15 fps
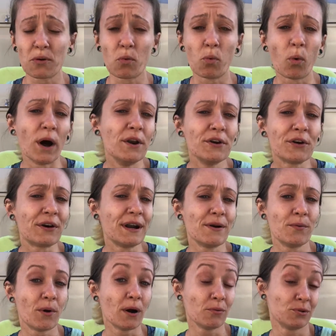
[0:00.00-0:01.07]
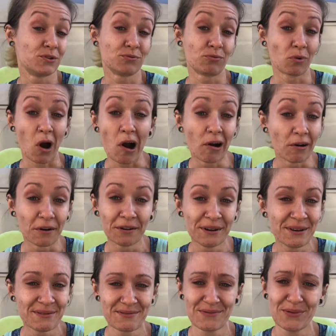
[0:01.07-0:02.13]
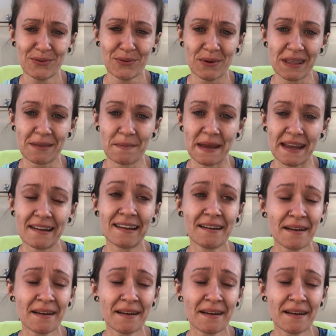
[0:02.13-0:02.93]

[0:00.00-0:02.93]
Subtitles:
wondering what was wrong with me.